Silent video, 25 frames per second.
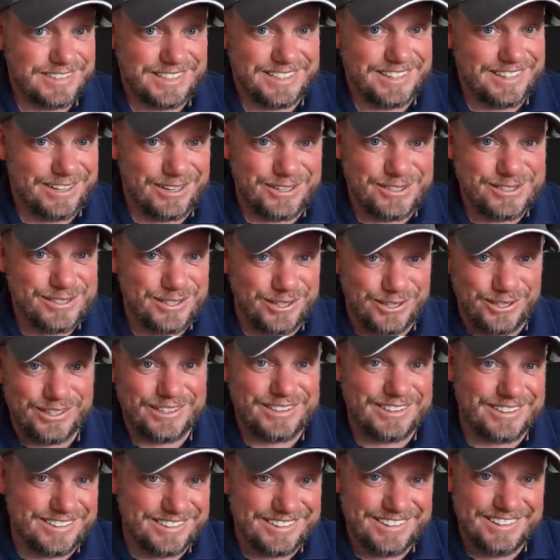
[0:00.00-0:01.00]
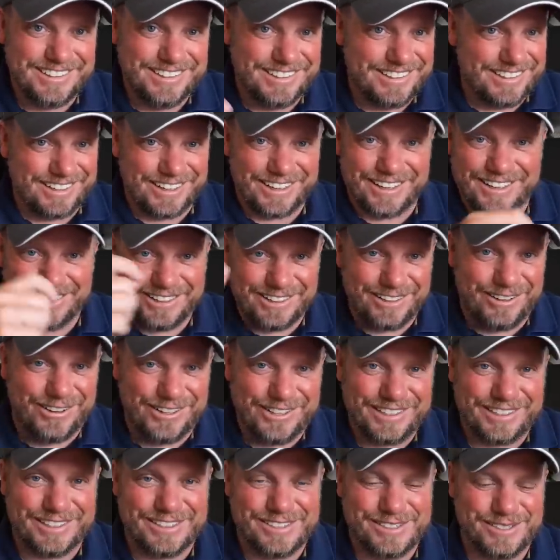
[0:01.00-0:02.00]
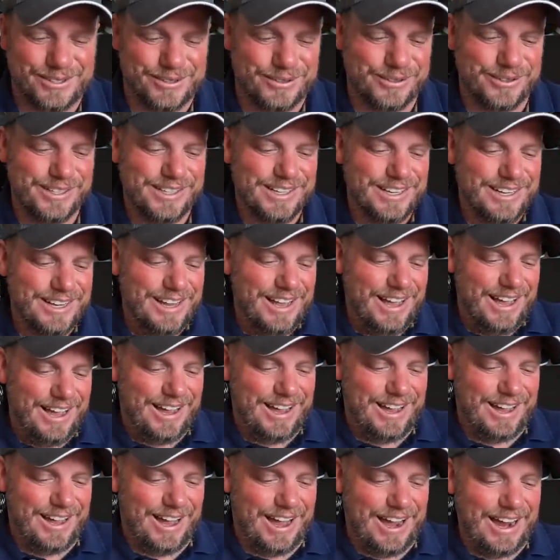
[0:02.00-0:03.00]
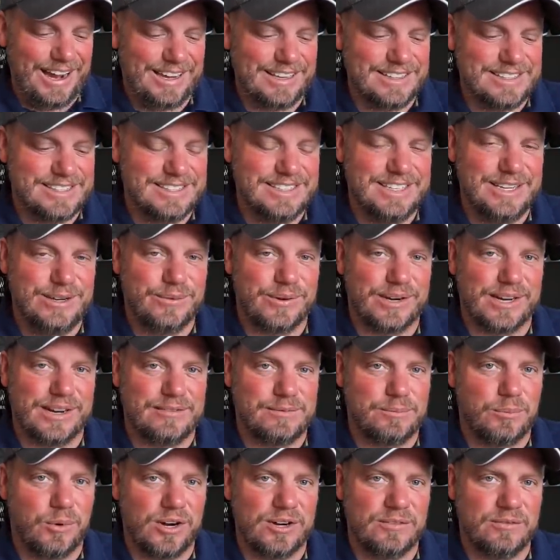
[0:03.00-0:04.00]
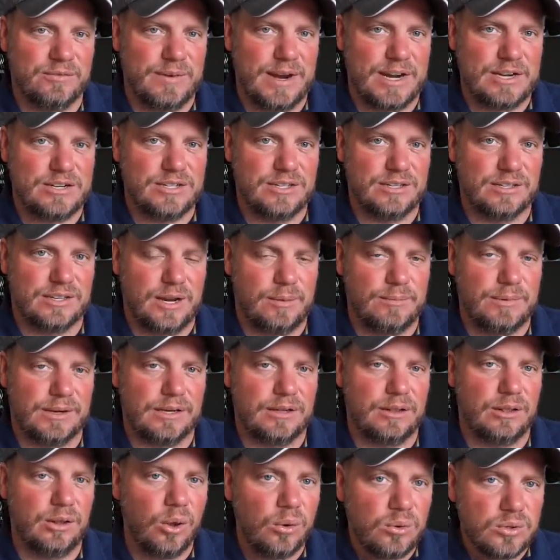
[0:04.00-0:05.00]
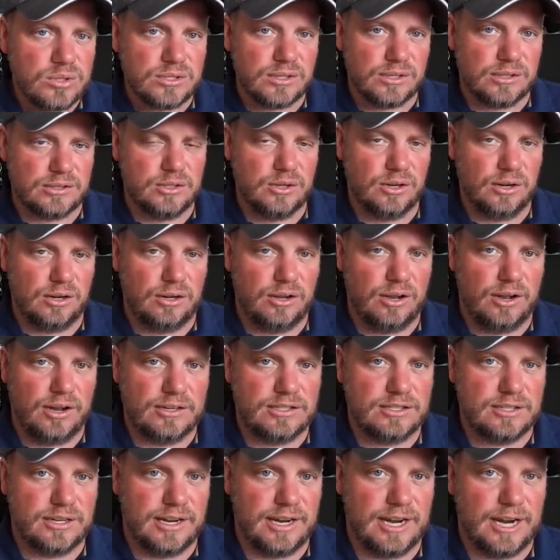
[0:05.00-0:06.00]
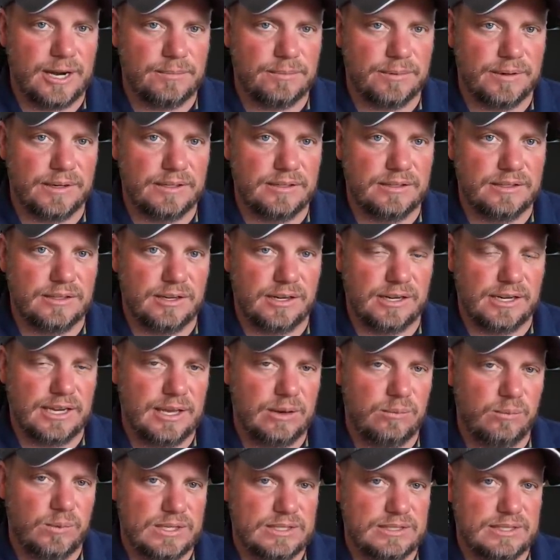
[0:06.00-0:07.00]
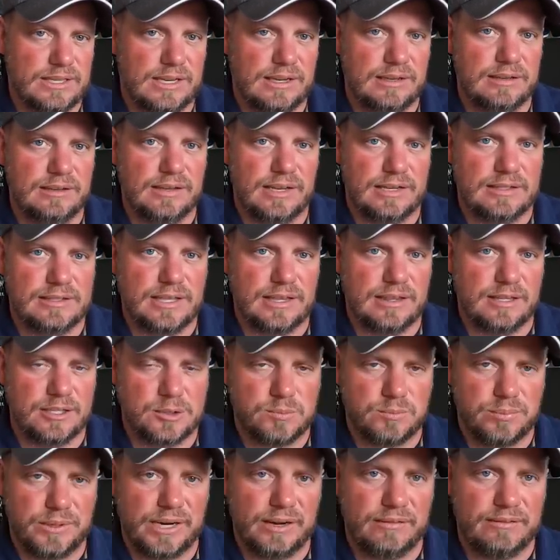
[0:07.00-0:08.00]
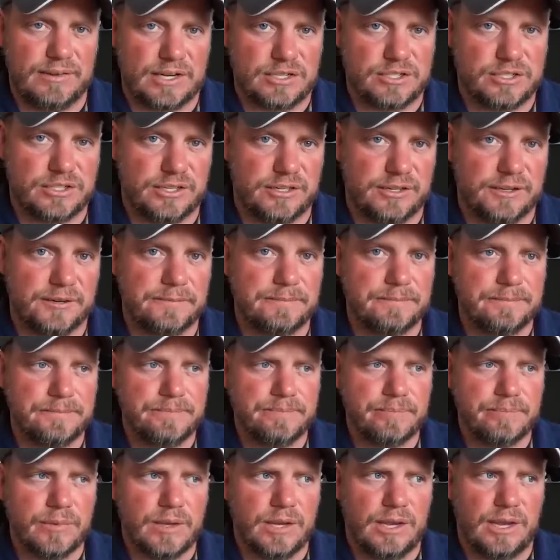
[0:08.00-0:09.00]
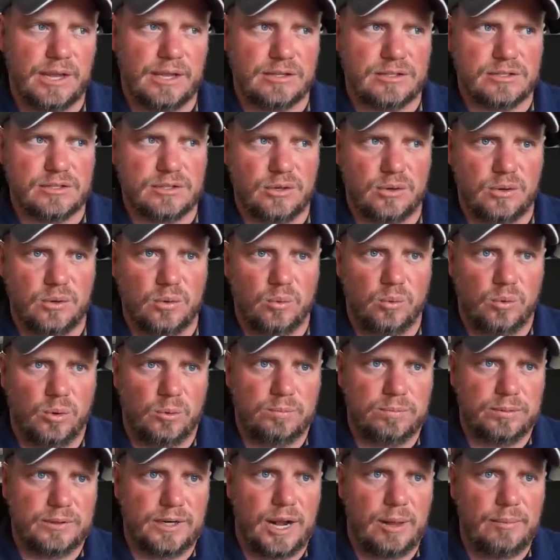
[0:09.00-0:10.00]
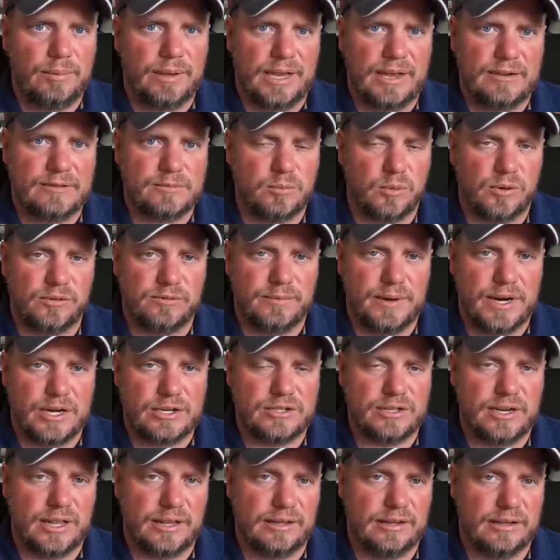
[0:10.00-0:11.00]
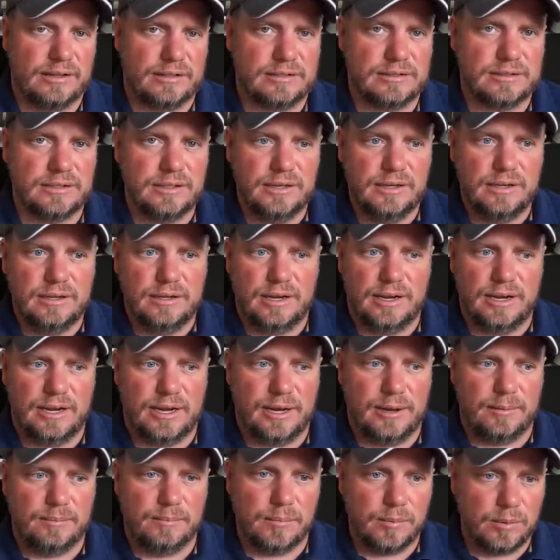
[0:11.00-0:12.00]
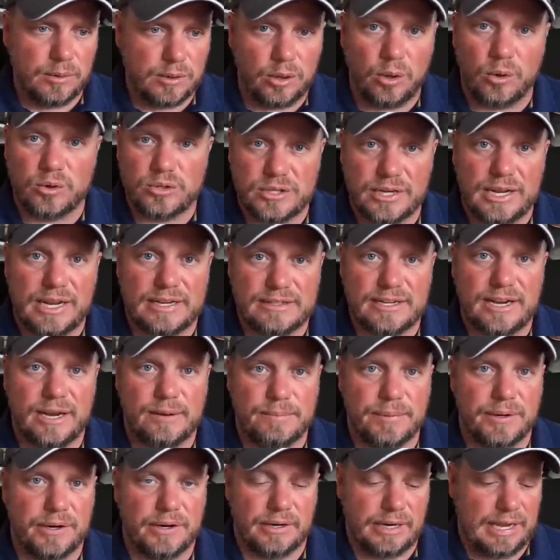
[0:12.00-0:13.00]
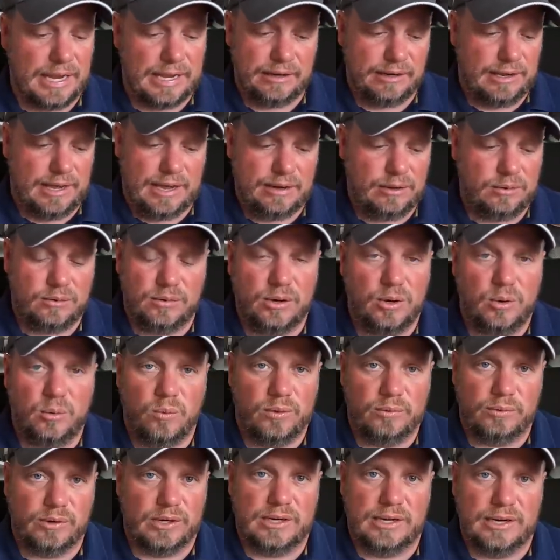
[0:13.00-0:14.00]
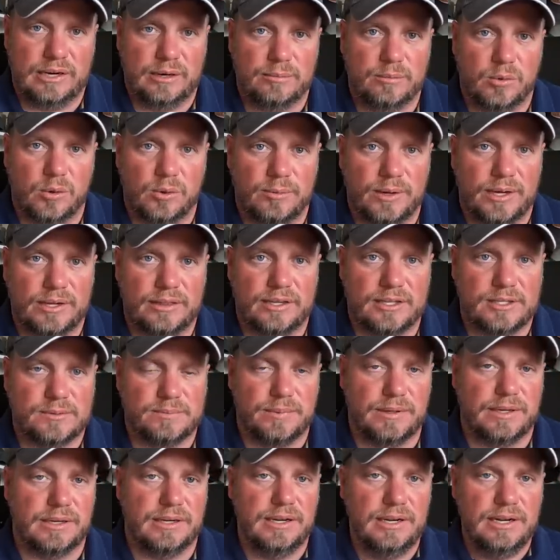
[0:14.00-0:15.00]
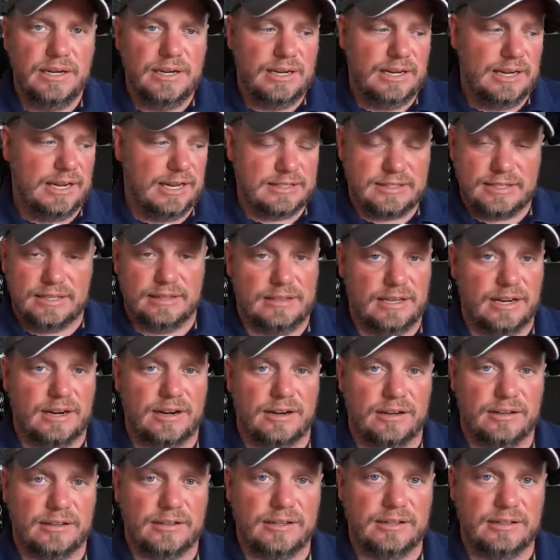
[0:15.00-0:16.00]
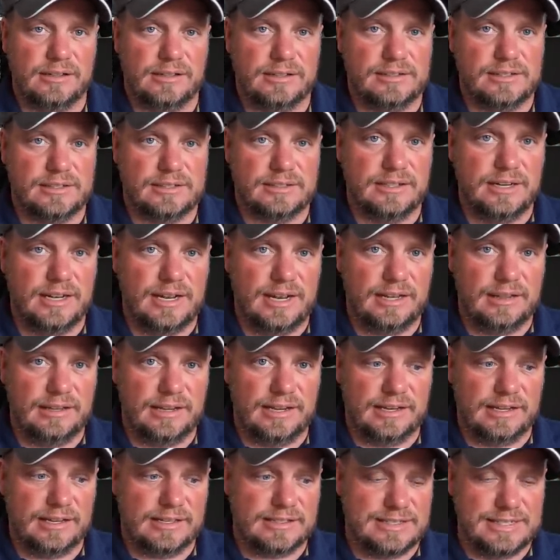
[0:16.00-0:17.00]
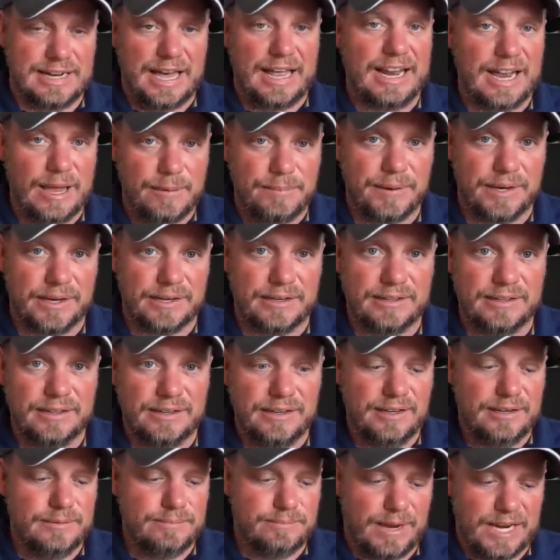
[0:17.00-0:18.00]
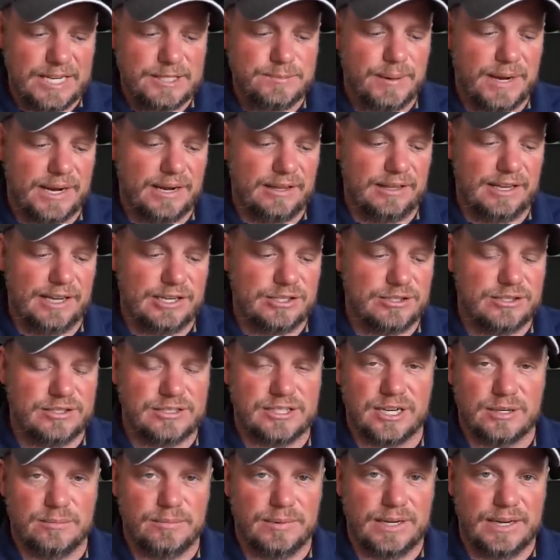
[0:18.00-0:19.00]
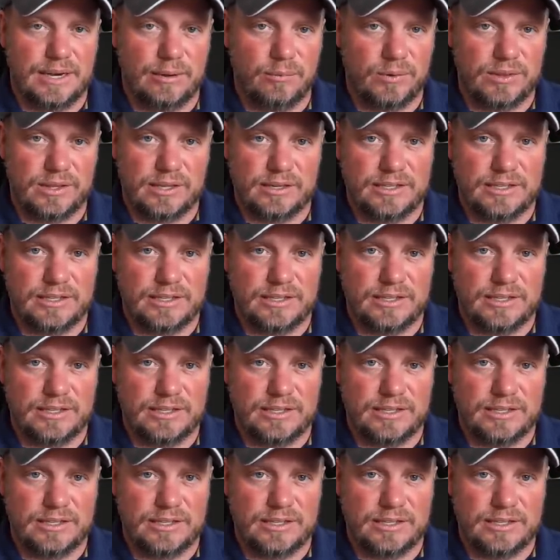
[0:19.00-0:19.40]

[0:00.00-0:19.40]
There's the hook. They're going to hook you. So I can see we're going to have more information coming closer to the launch of the hybrid. You know, again, they said the spring of next year. And so we'll probably have more information on this close to that time period. I don't know when we're going to hear more about this, but it's there. This is not like it's not happening. My speculation is going to be on what the